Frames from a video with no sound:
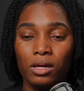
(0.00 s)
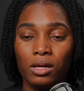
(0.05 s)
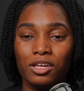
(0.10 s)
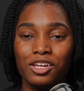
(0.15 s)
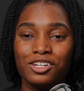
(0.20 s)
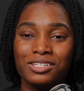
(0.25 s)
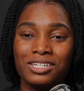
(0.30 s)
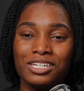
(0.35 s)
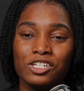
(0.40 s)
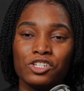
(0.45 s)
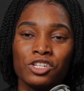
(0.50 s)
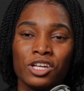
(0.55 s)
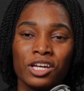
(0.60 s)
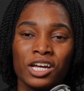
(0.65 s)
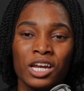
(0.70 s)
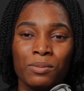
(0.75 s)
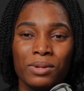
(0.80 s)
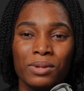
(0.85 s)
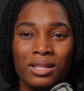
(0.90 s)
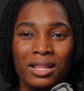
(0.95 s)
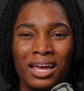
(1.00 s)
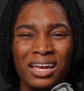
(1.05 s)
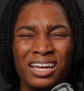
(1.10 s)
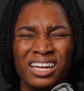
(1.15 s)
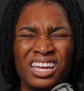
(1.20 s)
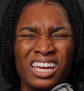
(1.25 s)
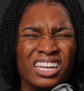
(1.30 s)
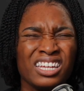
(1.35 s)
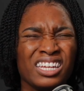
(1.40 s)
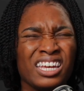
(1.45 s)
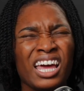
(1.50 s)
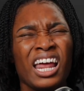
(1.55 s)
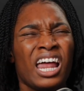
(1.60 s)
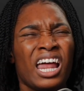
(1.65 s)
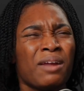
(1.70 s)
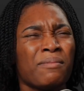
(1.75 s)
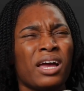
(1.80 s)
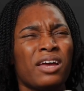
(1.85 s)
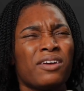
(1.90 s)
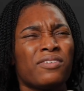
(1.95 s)
your teacher's not going to be like, get out
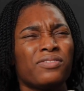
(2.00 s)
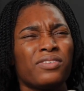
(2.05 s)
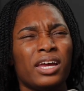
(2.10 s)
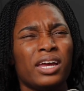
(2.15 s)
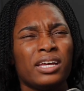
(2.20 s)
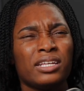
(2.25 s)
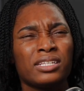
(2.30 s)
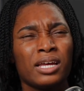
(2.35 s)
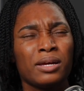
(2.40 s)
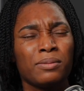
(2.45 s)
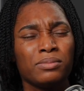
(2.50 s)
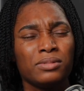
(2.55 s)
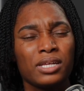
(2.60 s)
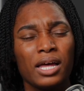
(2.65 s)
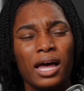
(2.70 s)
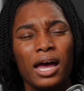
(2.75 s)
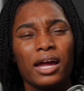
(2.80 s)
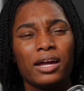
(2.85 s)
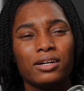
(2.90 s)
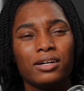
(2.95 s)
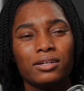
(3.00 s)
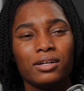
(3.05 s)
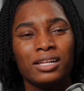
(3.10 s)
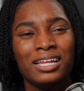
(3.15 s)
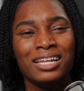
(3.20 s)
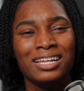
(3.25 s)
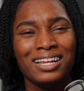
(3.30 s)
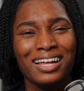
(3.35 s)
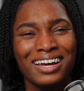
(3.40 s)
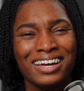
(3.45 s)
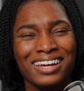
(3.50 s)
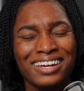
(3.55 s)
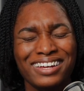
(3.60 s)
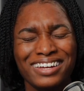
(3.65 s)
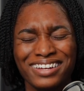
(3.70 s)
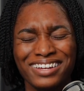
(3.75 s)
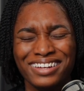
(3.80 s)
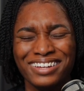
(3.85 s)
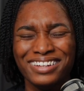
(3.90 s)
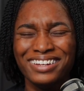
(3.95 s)
of my face. I'm tired.
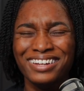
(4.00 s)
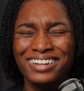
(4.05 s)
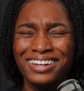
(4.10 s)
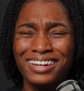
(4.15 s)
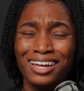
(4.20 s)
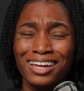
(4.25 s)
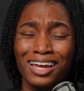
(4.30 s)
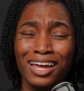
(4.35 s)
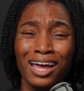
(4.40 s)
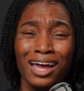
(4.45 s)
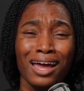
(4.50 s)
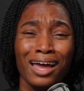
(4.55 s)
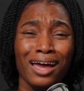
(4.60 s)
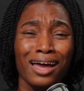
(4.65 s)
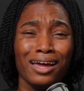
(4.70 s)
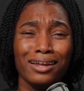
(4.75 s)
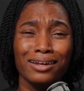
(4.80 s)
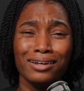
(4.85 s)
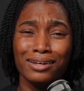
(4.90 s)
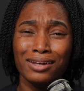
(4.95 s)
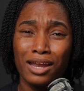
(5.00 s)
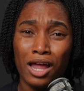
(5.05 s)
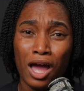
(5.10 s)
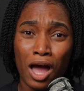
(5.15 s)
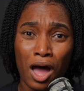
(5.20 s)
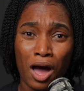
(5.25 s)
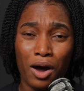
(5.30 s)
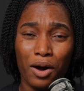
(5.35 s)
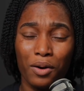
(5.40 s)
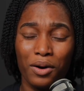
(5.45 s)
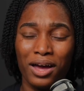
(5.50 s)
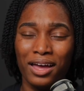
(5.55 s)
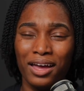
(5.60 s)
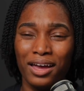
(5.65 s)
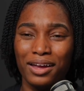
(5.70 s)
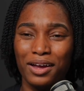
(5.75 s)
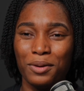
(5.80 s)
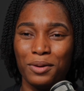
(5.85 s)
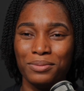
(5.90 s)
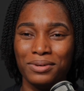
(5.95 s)
Like, no,
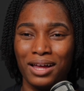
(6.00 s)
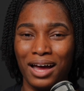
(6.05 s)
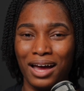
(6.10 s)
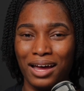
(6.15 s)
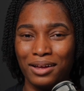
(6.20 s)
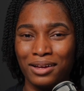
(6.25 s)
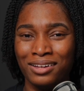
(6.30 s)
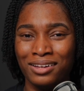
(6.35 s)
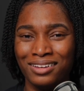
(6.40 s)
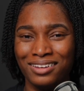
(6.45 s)
I hope not.